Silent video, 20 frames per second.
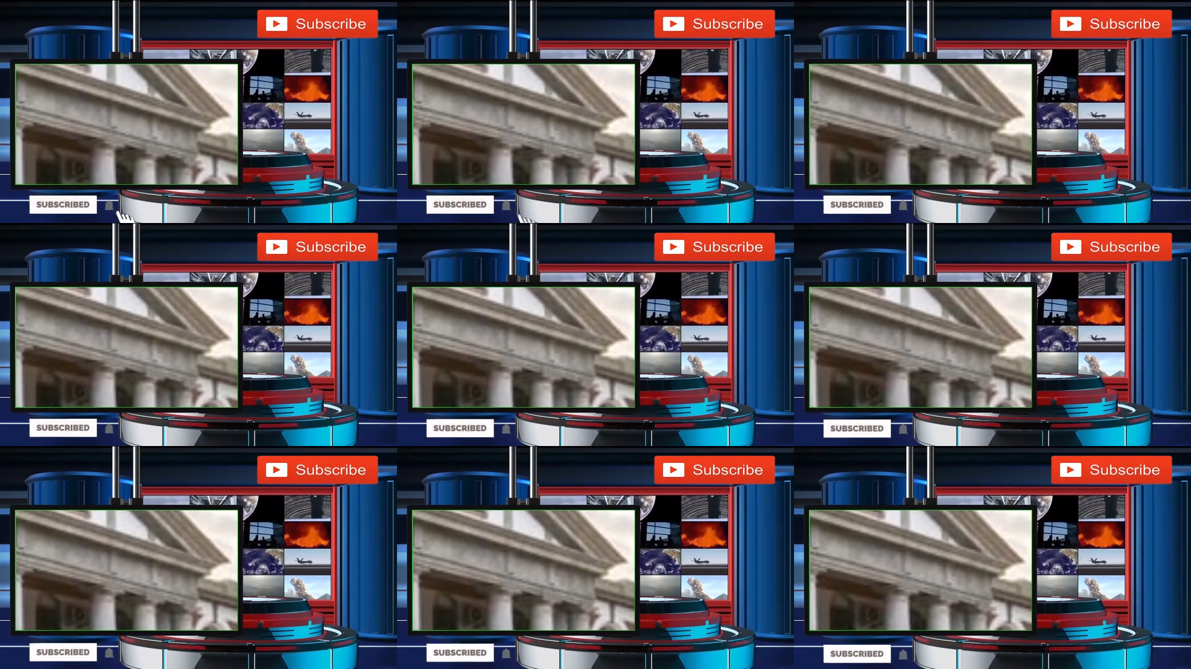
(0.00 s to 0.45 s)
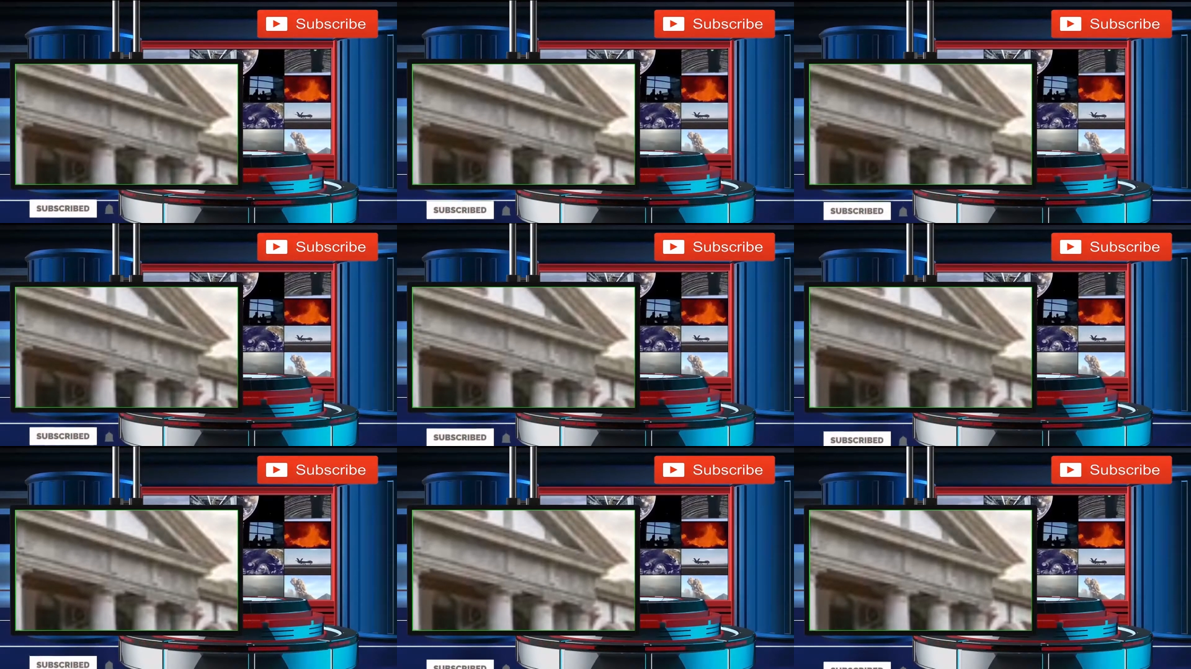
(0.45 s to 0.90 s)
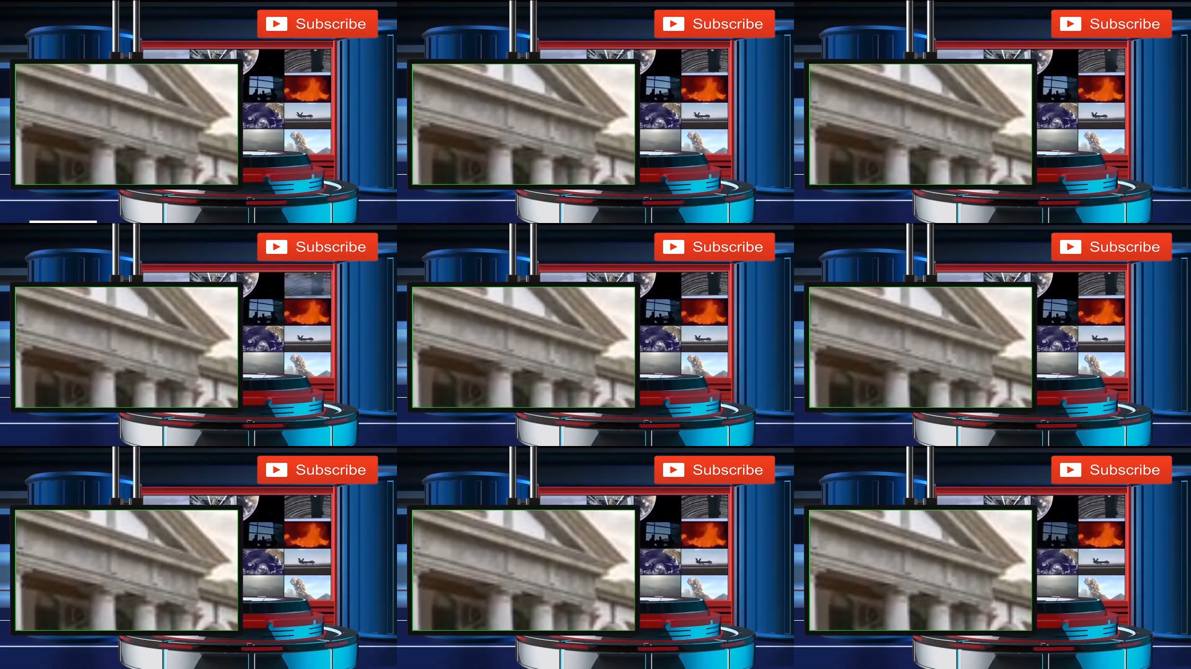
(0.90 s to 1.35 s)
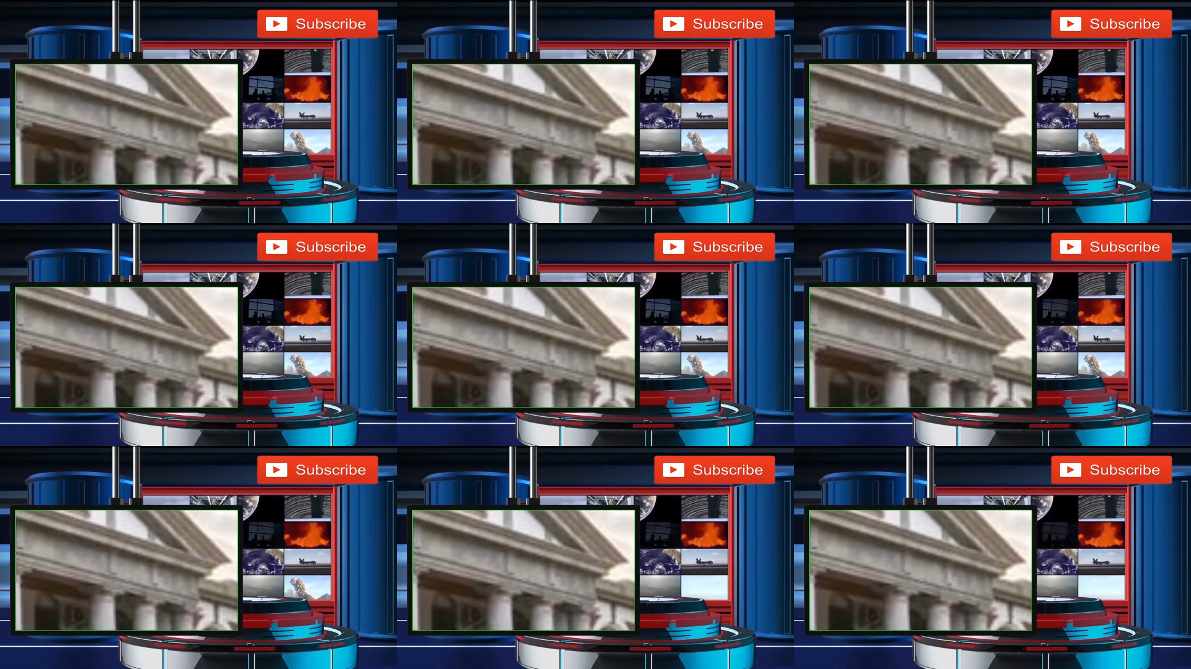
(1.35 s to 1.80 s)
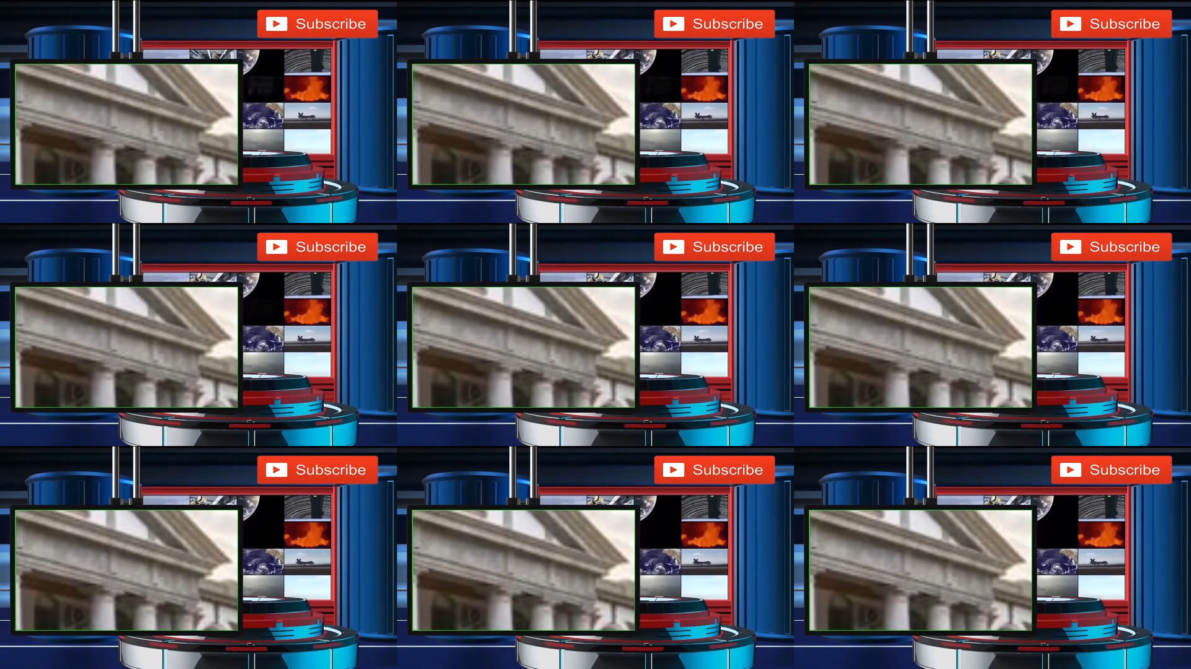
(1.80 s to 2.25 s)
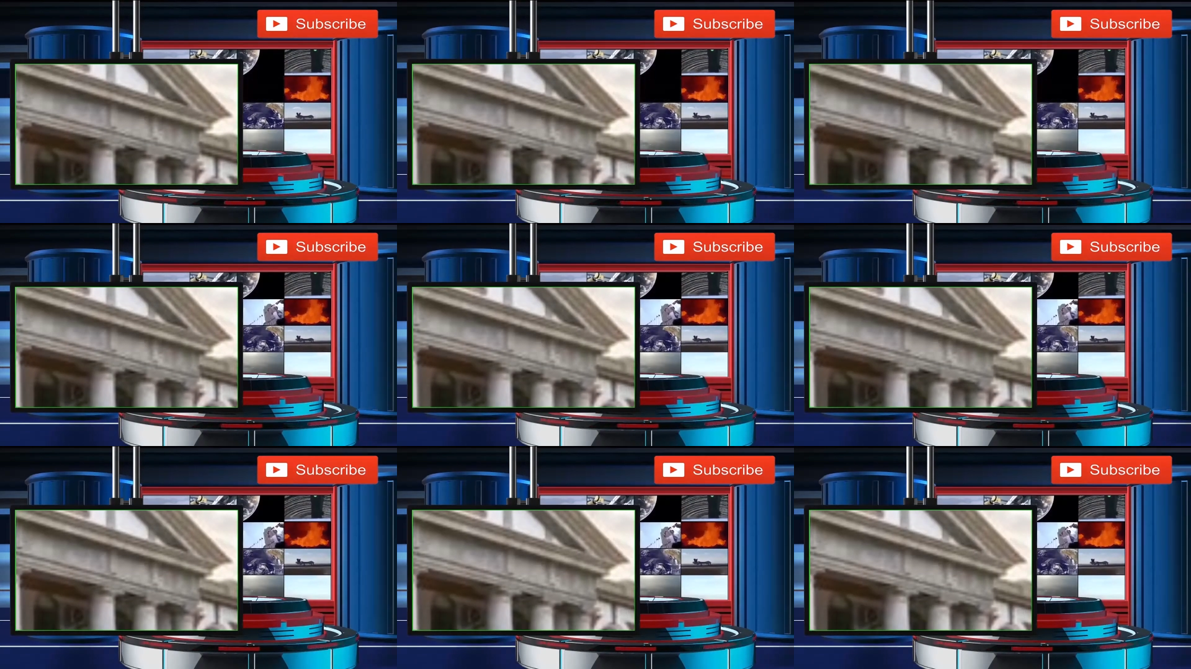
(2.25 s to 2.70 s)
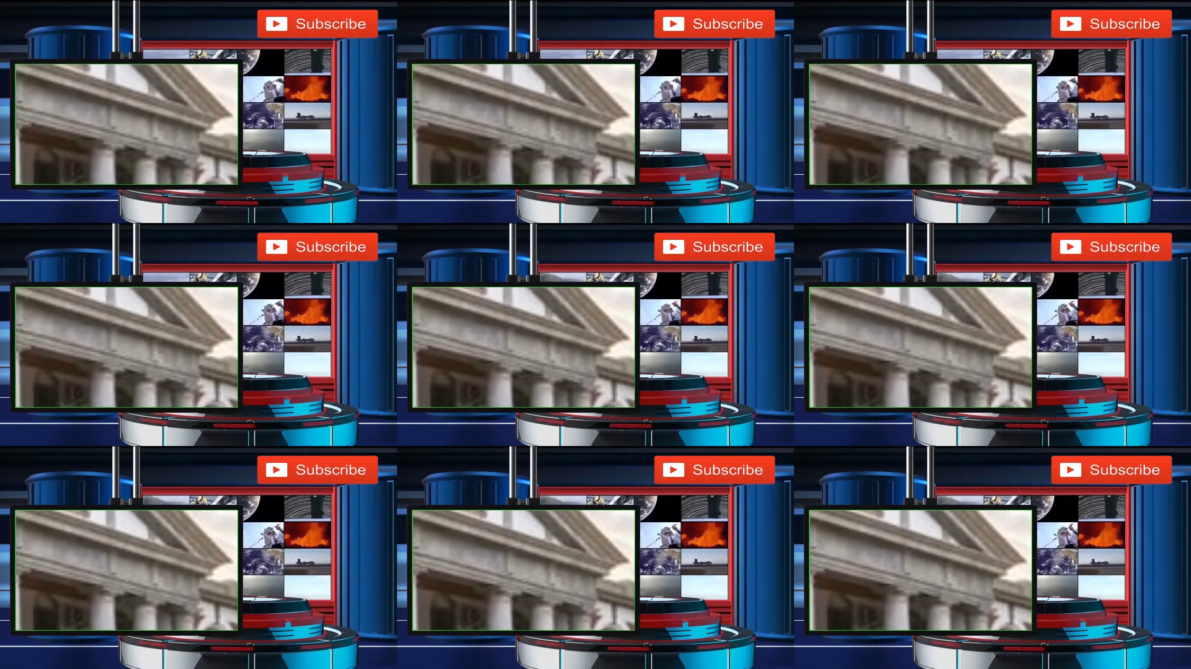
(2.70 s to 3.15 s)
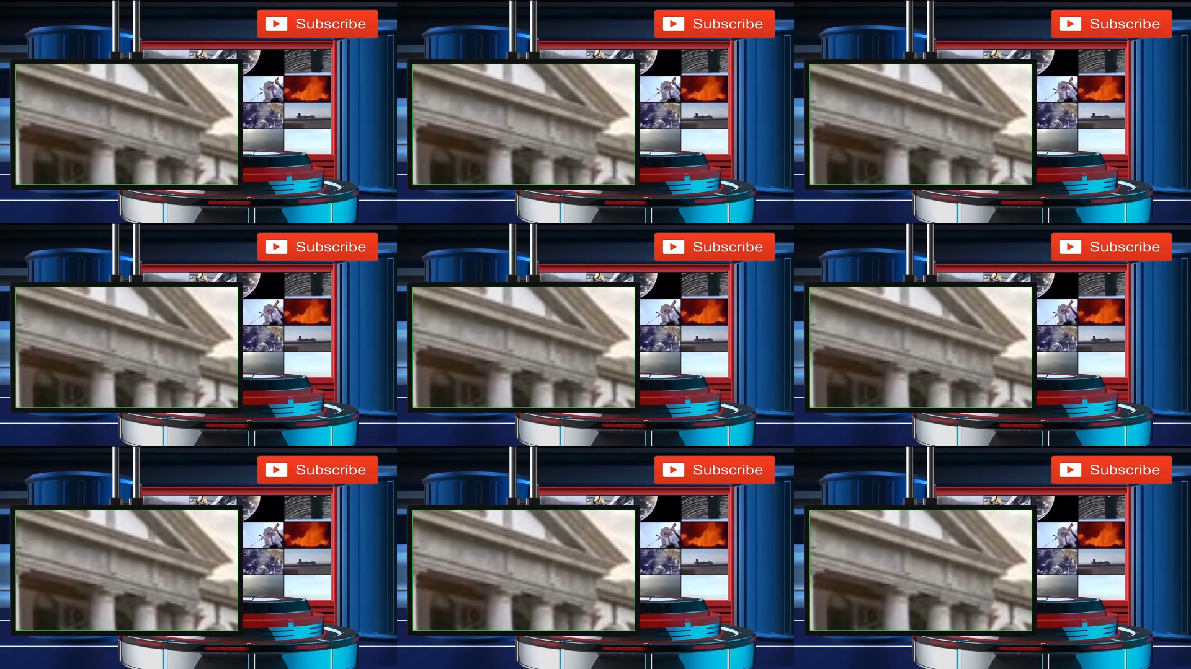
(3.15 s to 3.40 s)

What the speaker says: Nobody's mouth can be seen.